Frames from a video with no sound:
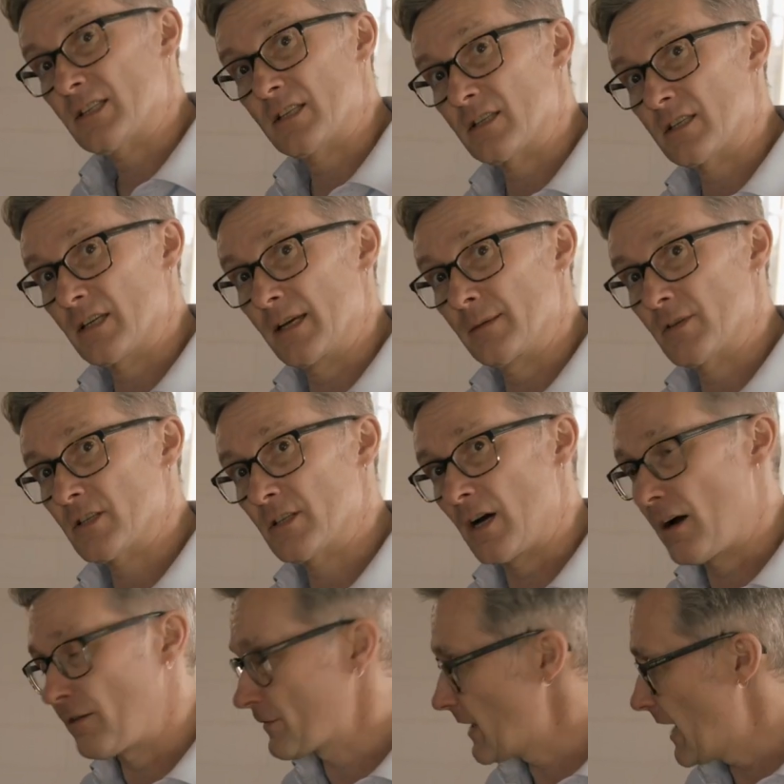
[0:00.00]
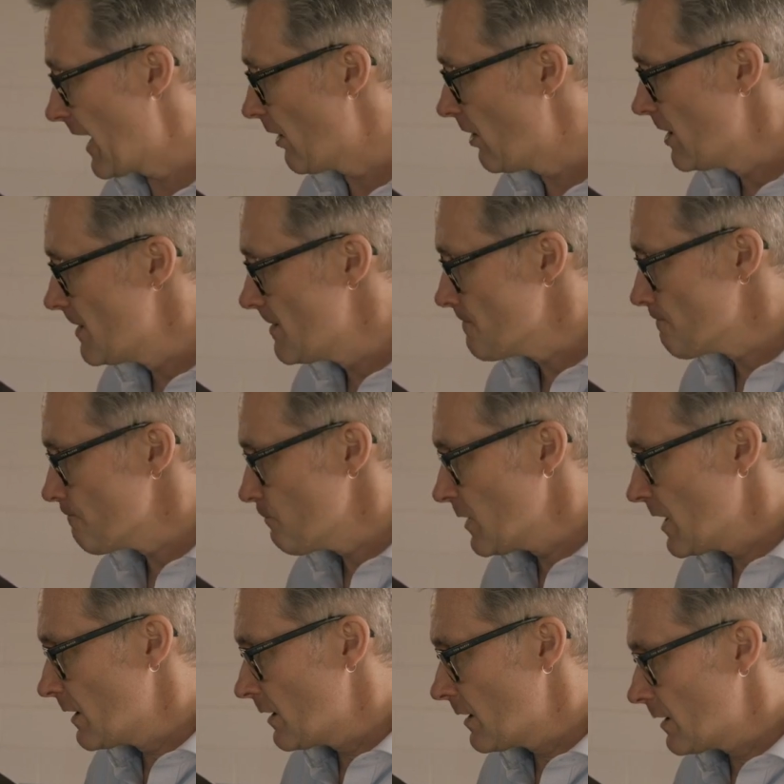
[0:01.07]
the same stuff. Now,
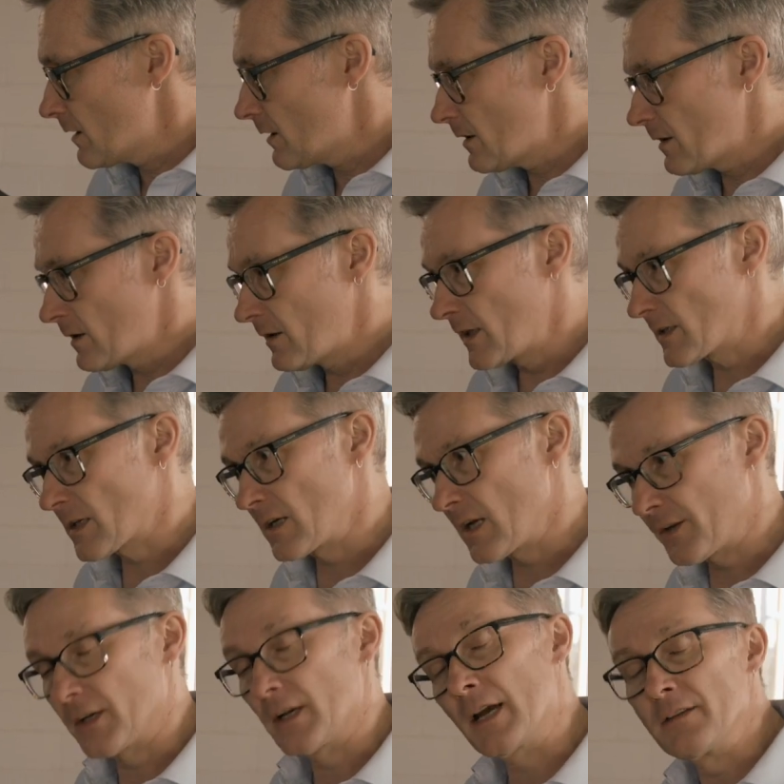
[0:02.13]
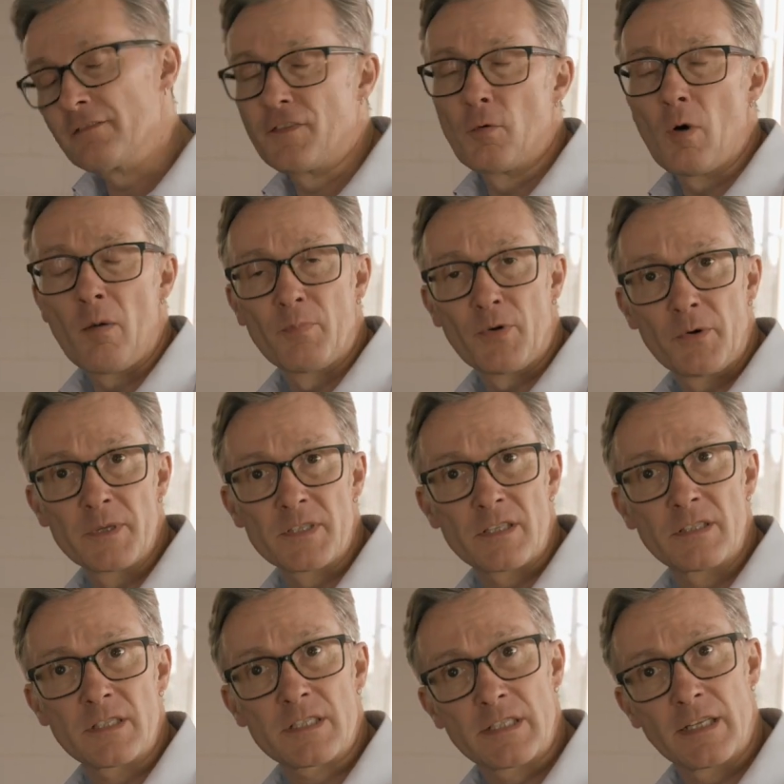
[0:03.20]
there's another name for what brewers
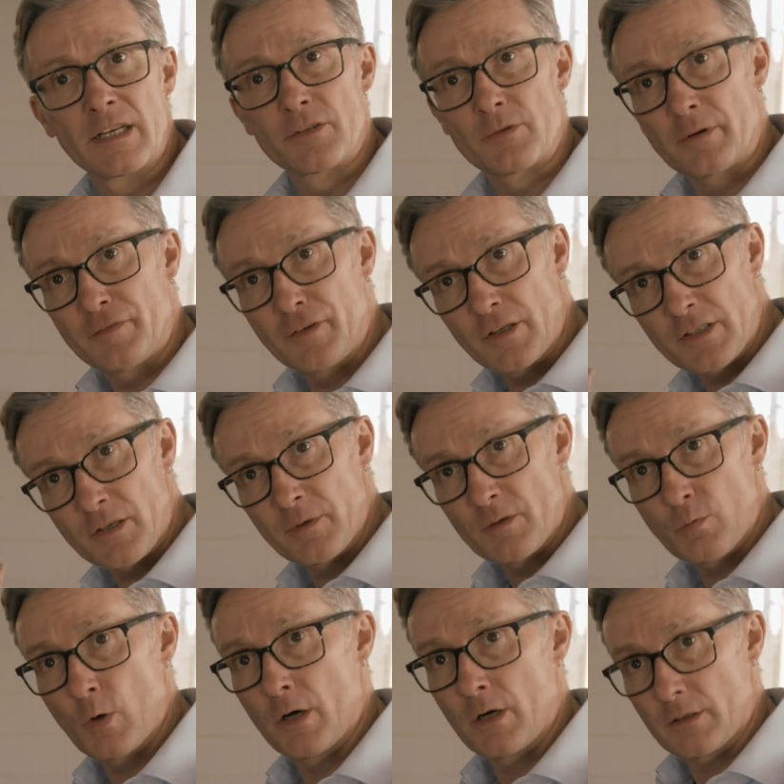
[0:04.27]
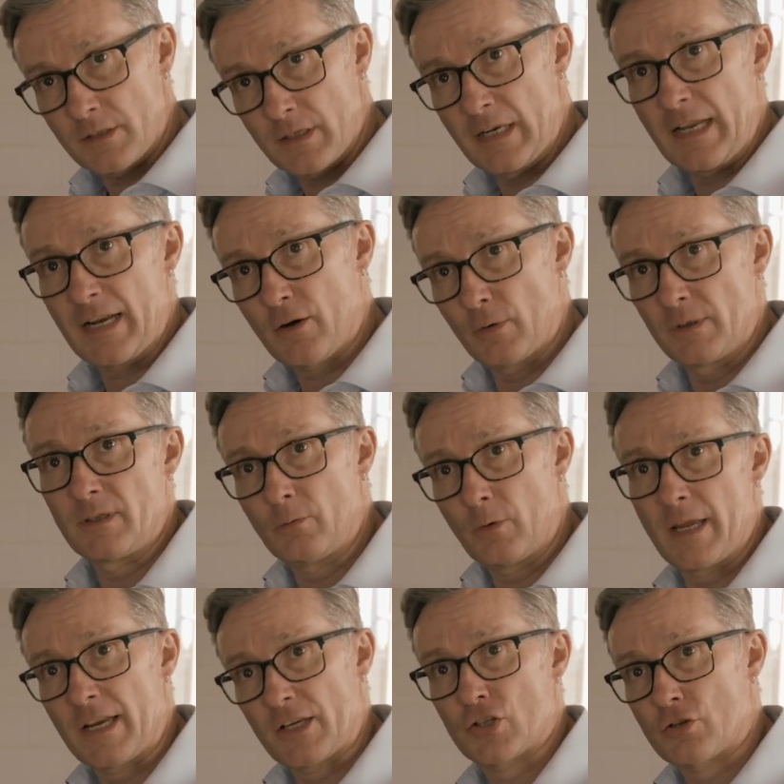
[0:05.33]
and distillers refer to as wort, the liquid that
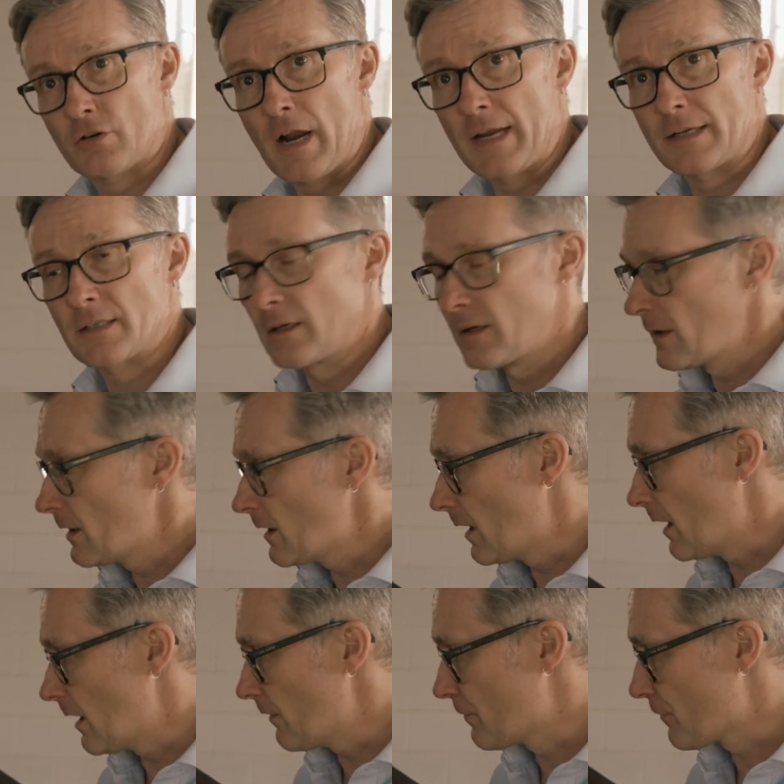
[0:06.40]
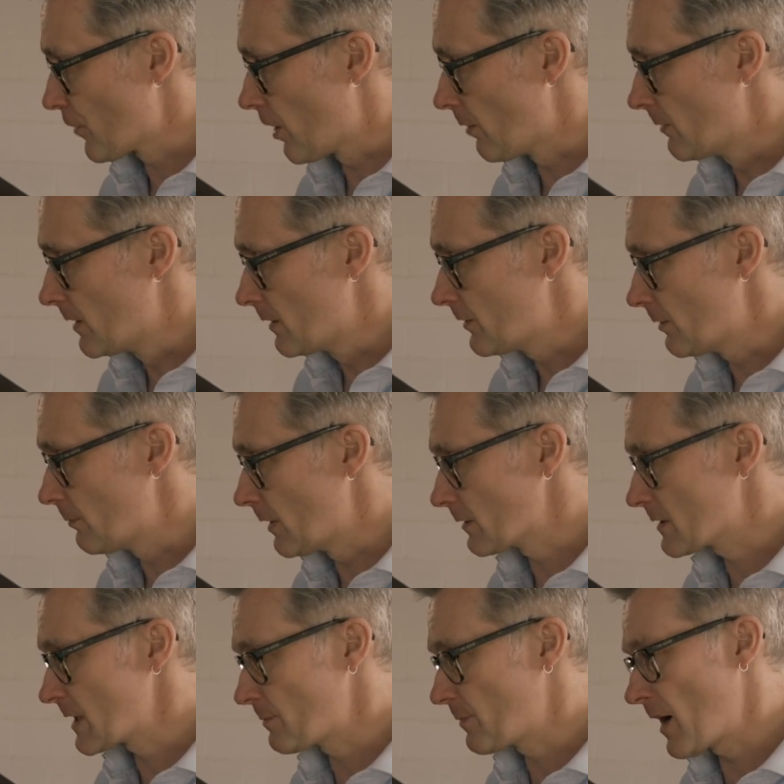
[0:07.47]
we extract from the
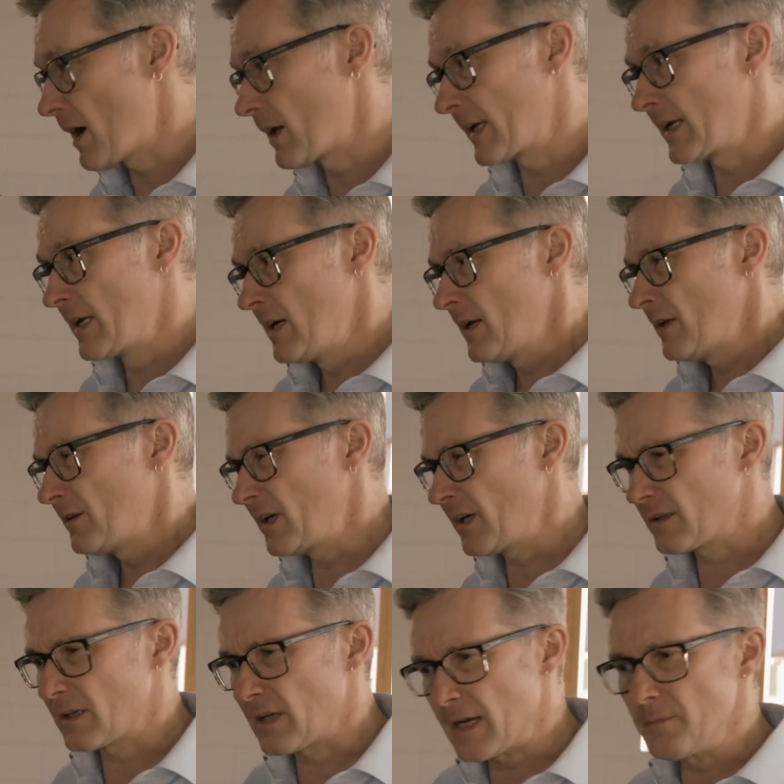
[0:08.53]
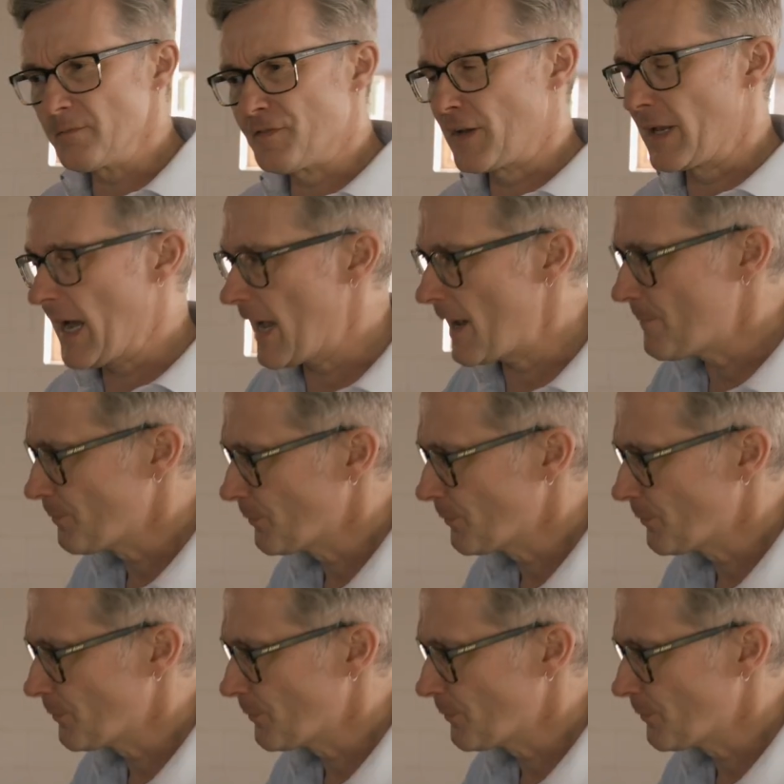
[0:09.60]
malted barley. The other name for that,